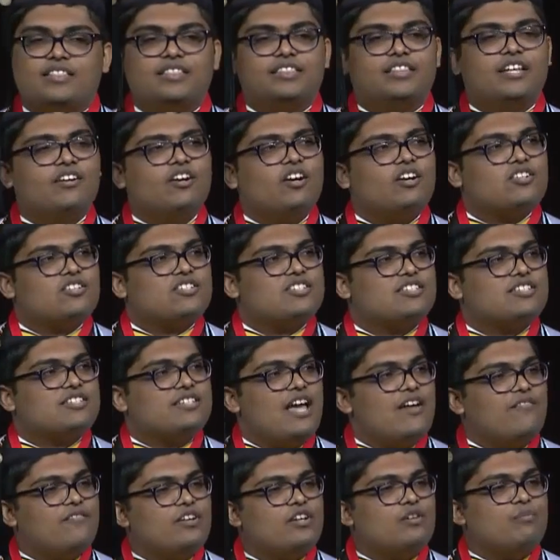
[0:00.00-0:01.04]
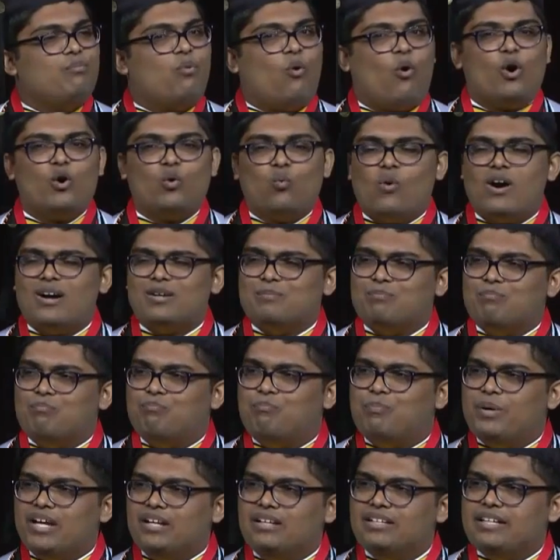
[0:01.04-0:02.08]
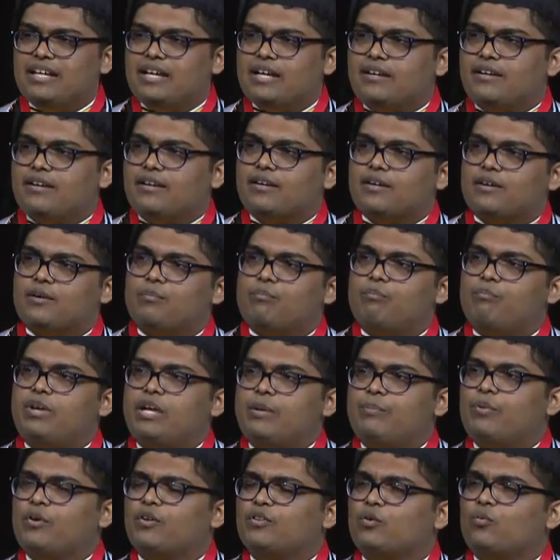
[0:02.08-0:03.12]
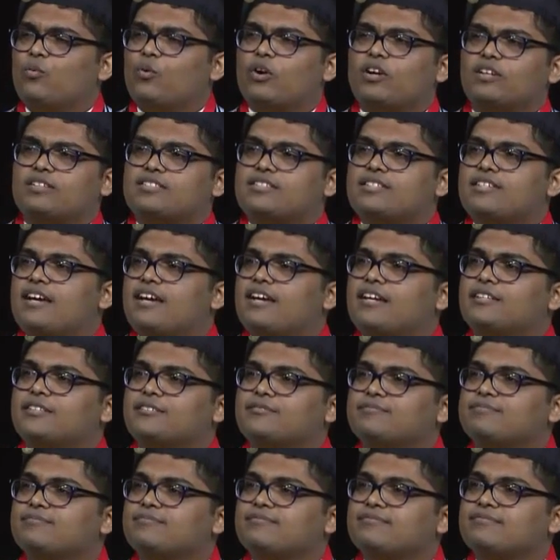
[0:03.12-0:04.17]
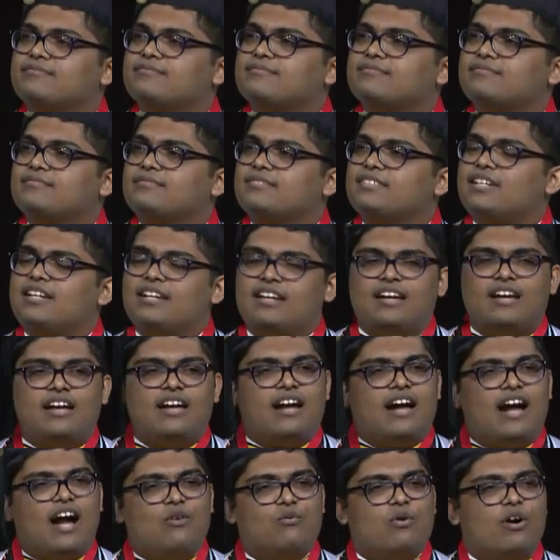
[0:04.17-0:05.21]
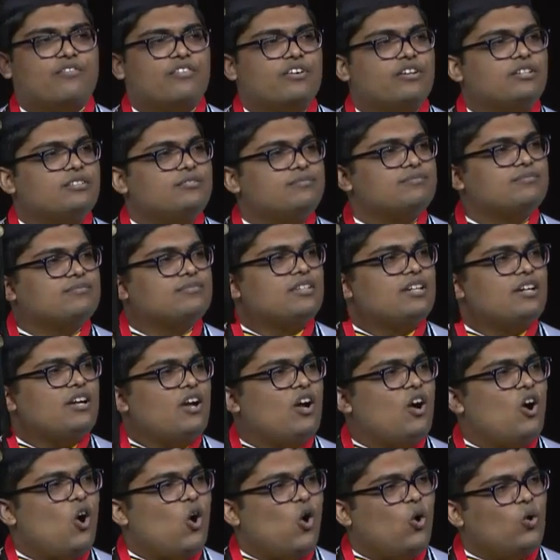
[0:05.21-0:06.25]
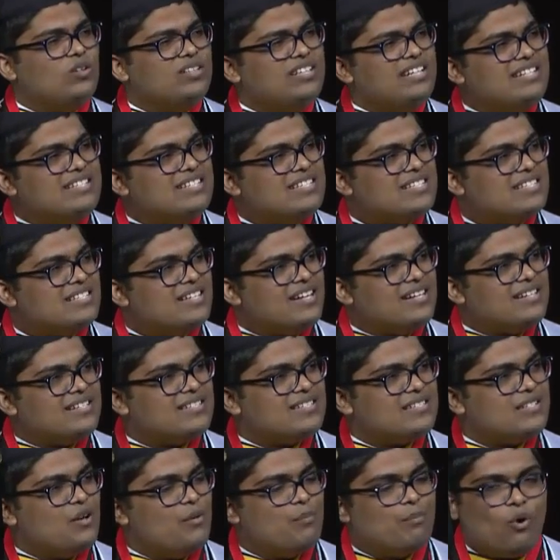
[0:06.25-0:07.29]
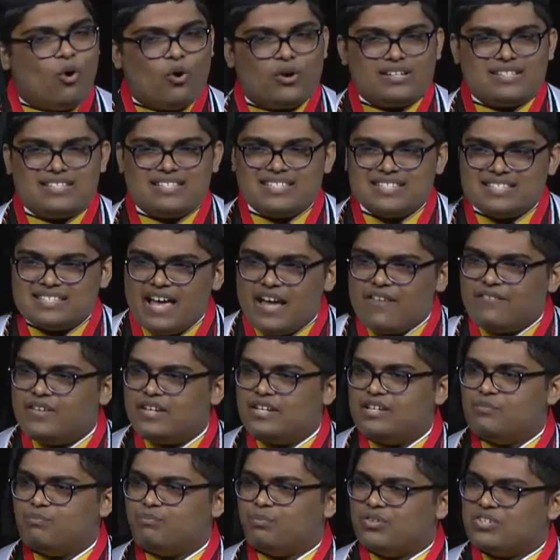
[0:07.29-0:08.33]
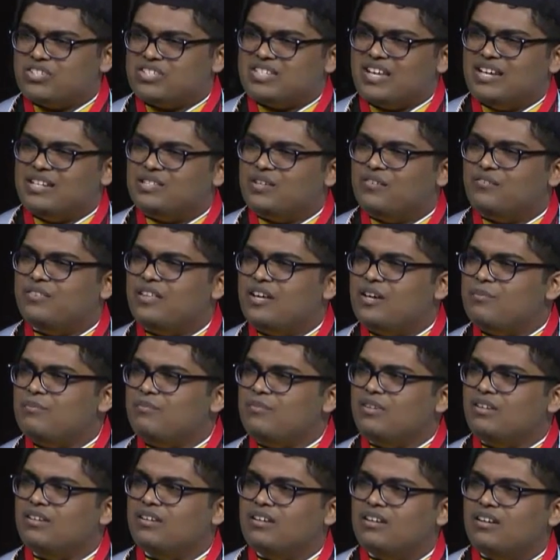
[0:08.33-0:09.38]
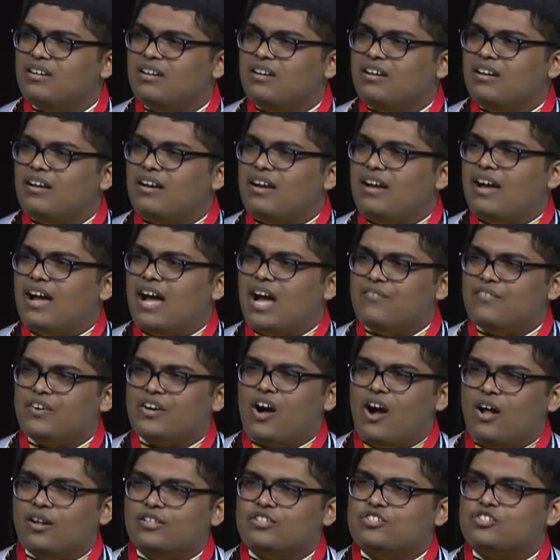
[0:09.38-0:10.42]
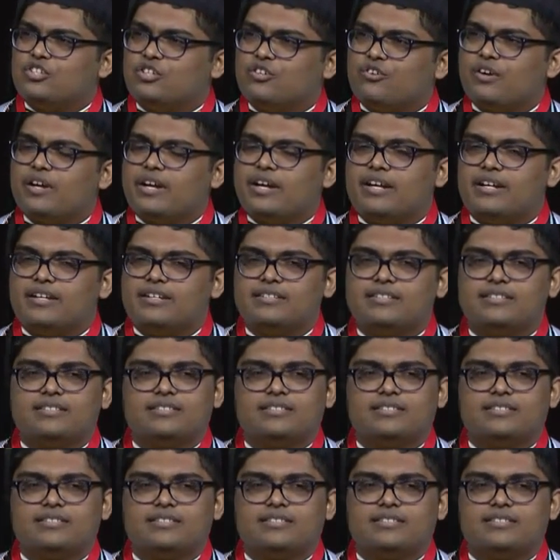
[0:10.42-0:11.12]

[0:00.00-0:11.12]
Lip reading: There are 7.1 billion people in the world today. However, only 6.7% of them have a college degree.